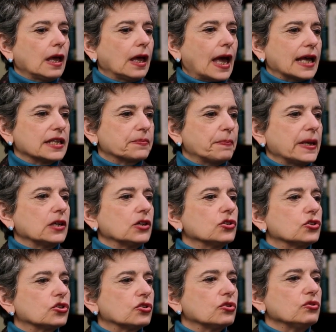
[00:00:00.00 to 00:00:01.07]
has been
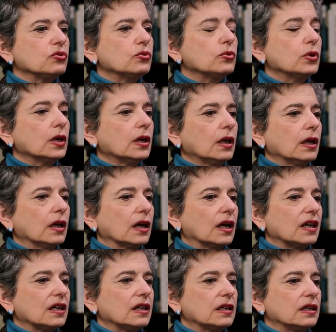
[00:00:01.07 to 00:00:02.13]
to
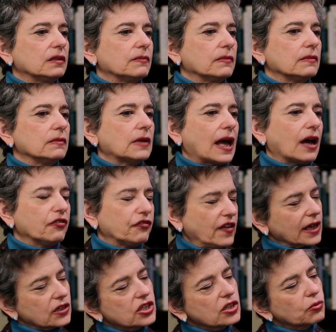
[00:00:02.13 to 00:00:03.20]

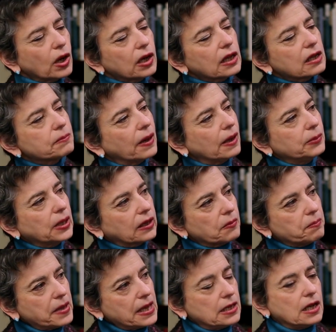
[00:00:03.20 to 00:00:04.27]
affect Iranian public
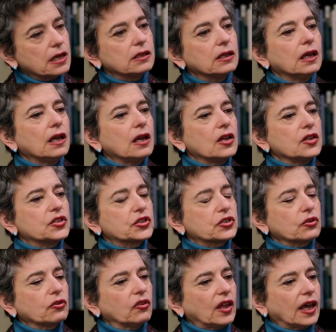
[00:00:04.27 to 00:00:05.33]
opinion
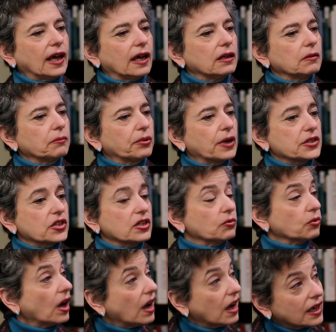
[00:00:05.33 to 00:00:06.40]
so that President
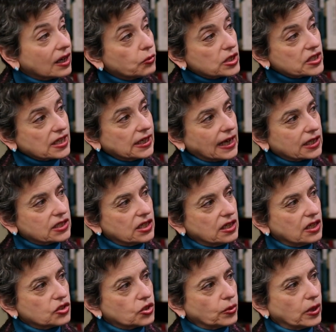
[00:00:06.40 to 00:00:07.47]
Rouhani was elected
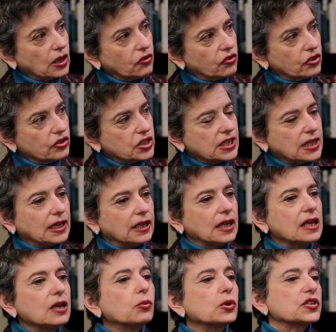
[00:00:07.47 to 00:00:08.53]
in 2013.
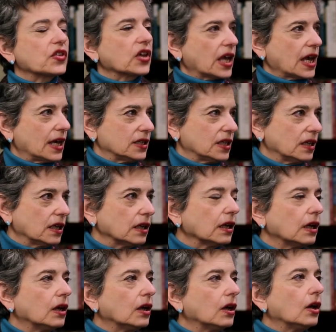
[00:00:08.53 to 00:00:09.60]
He was the candidate
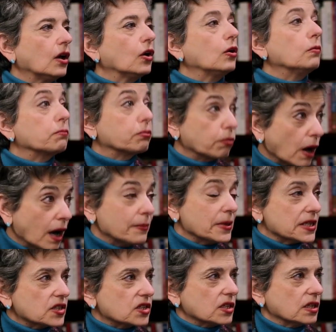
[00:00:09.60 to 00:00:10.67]
who
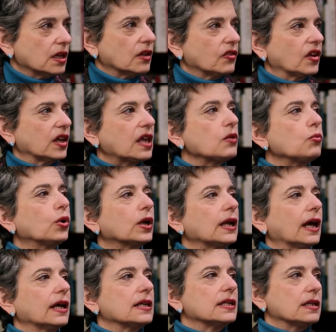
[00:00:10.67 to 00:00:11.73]
promised that he would
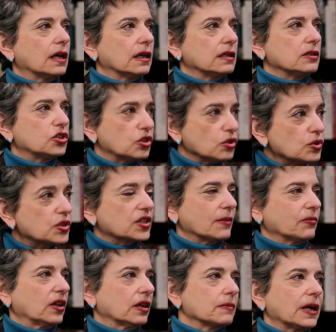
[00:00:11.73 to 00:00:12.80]
do
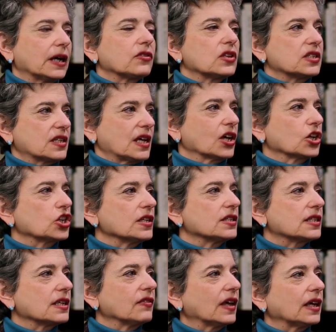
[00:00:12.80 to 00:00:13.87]
something about the
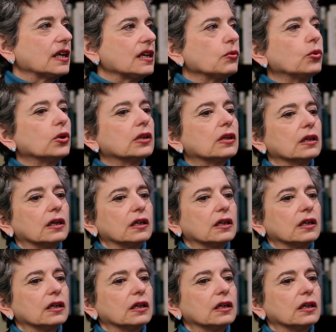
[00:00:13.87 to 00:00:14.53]
sanctions and that he would